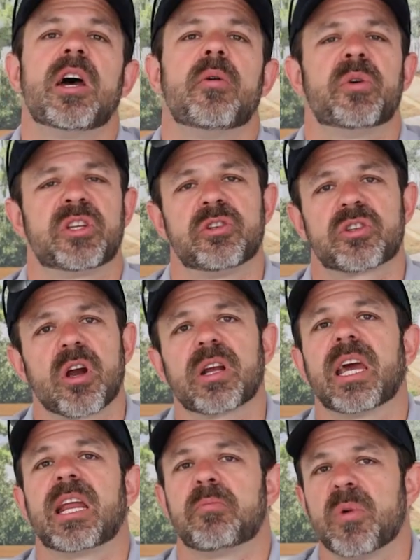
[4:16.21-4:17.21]
but you start
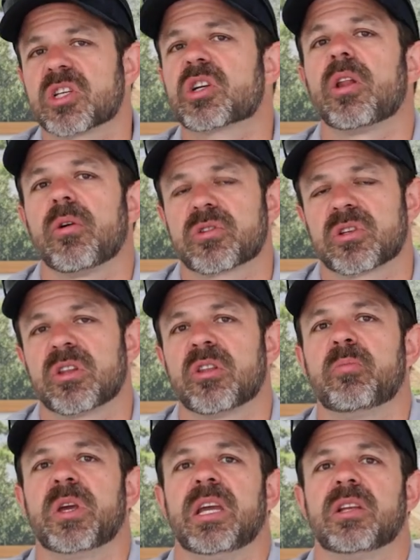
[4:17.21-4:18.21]
getting much closer to the
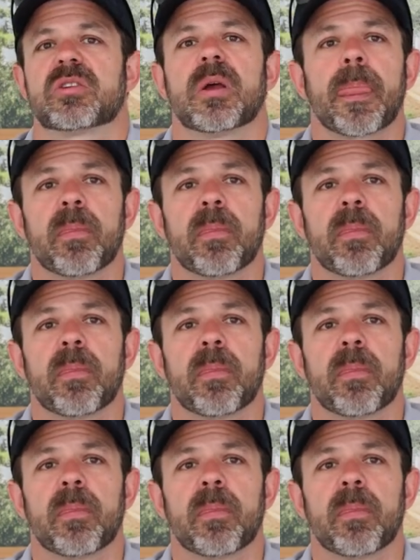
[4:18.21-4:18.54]
beach.